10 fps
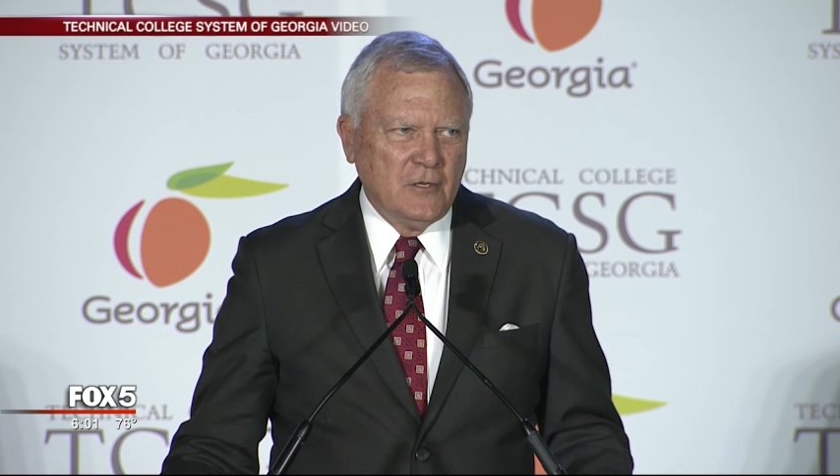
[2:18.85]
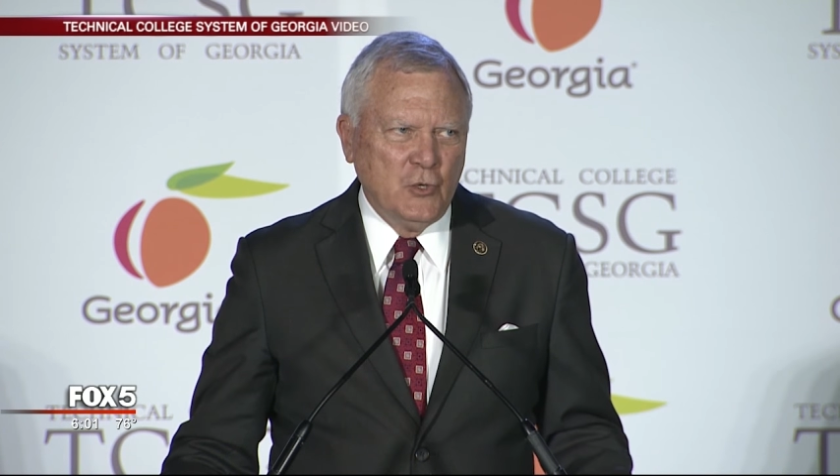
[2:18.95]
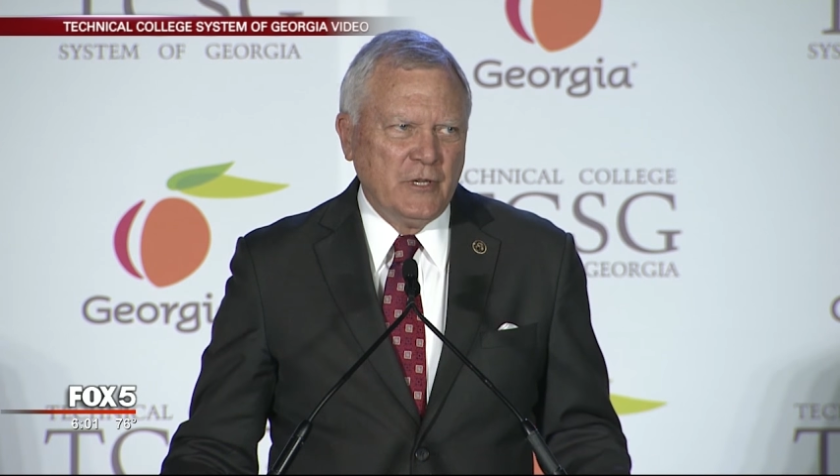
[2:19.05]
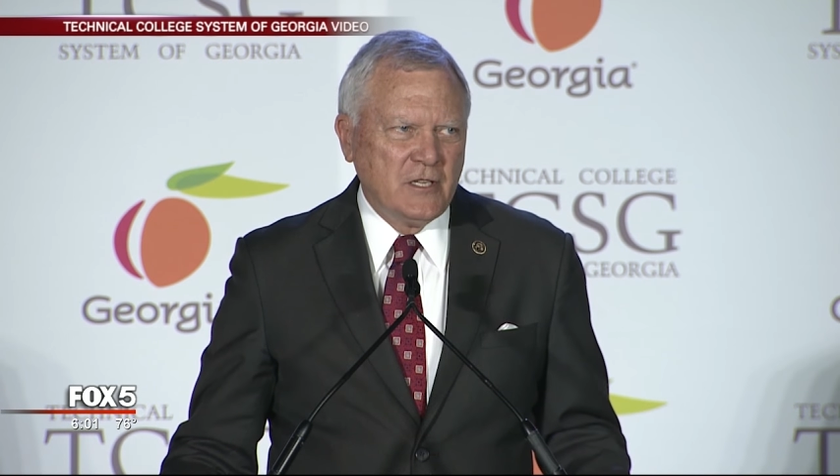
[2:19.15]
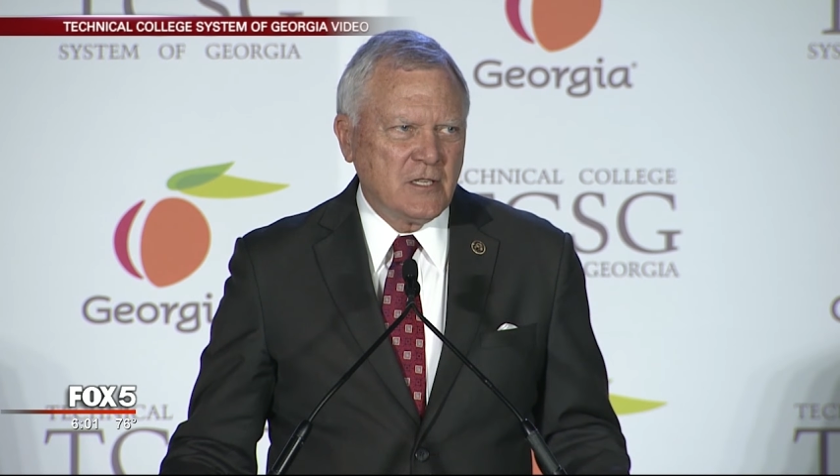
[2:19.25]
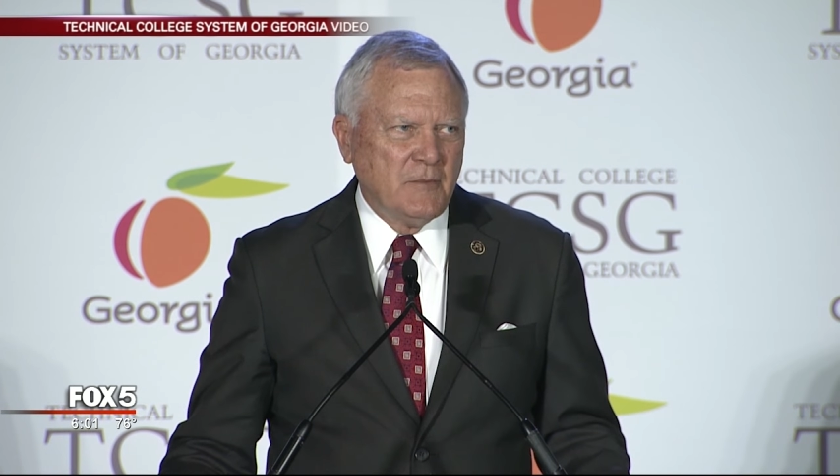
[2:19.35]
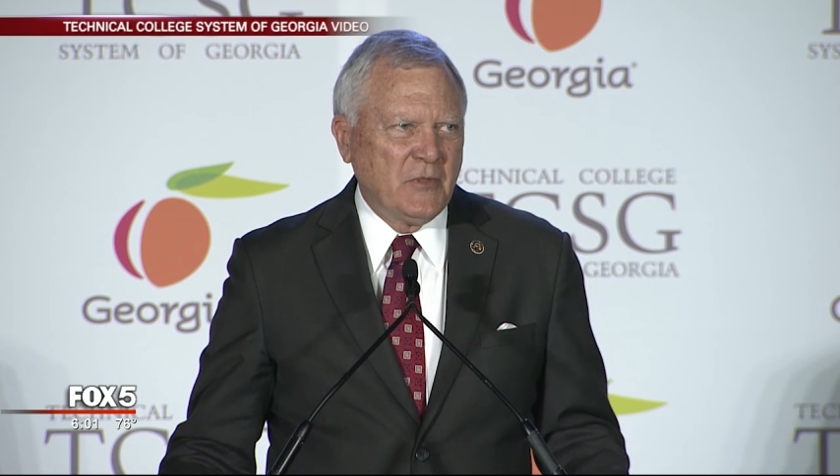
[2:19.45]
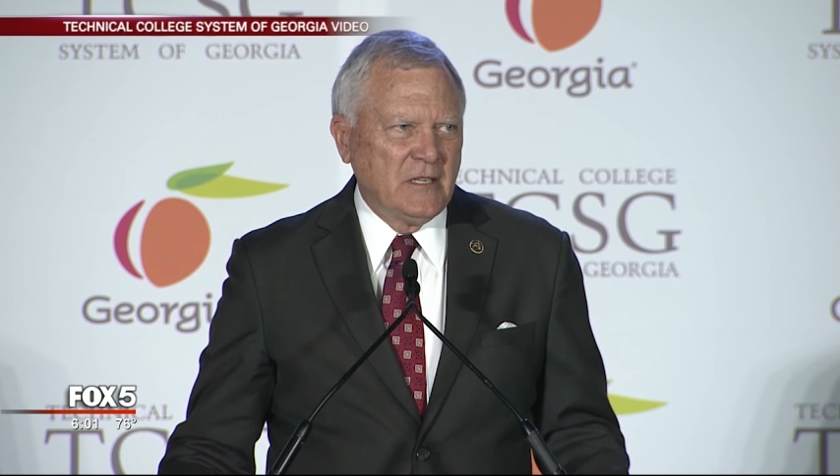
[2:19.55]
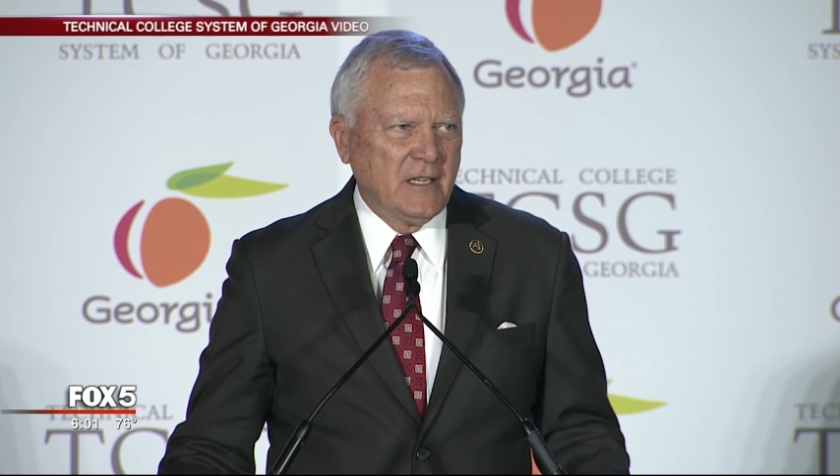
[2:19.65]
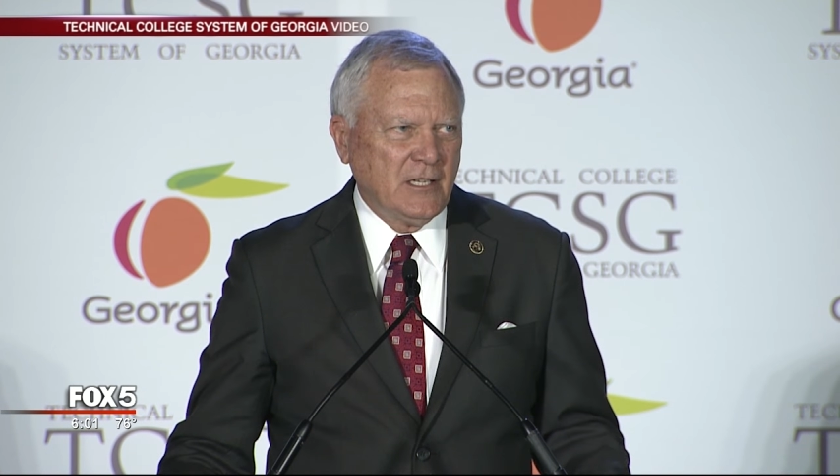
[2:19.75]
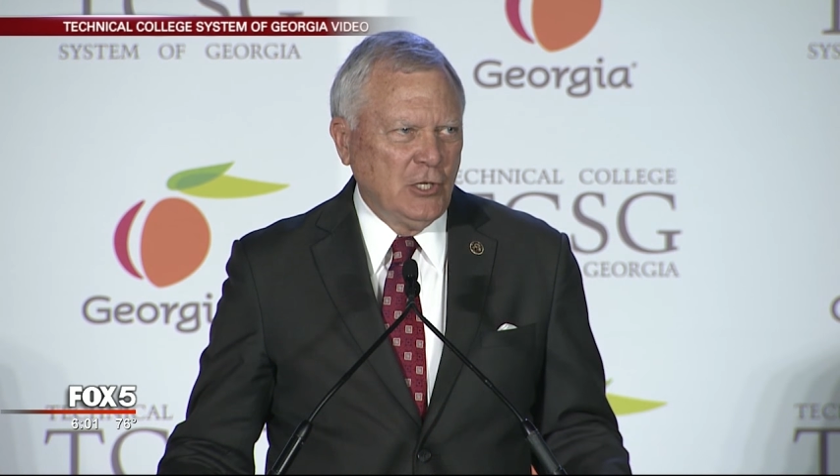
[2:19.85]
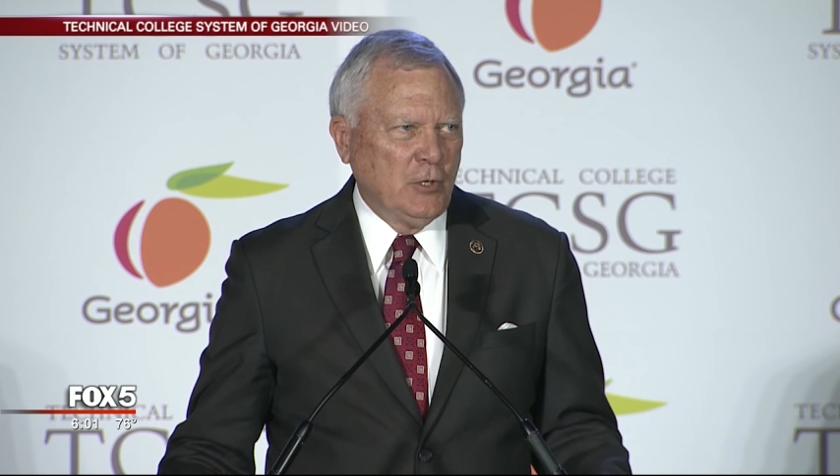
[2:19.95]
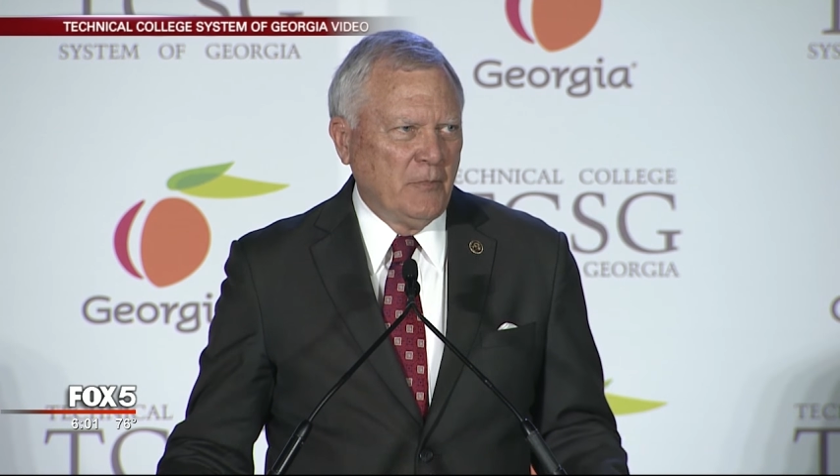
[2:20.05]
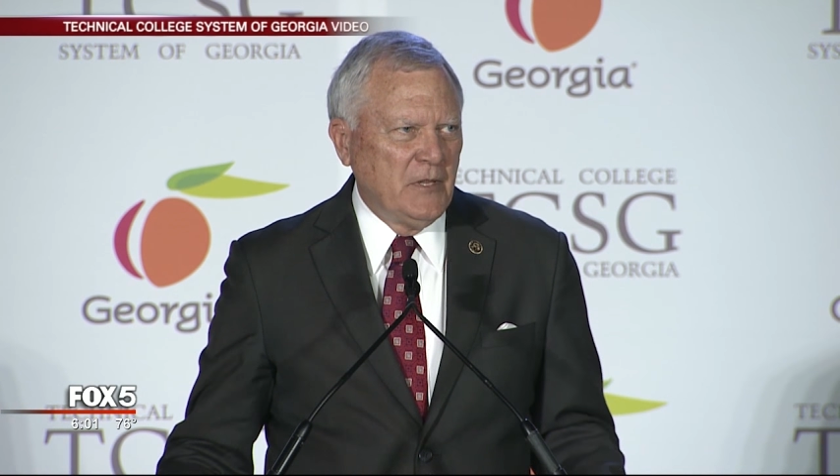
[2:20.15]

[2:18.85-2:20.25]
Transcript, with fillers: doing something to help